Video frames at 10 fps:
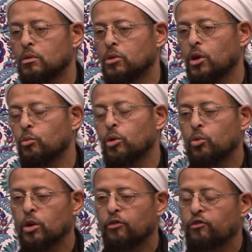Then we
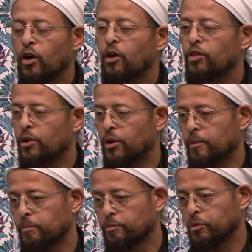read further
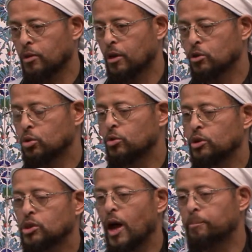into the
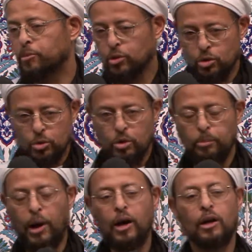chapter, Surah
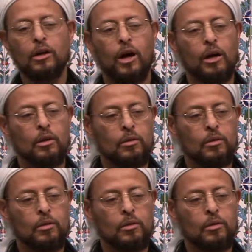Baqarah.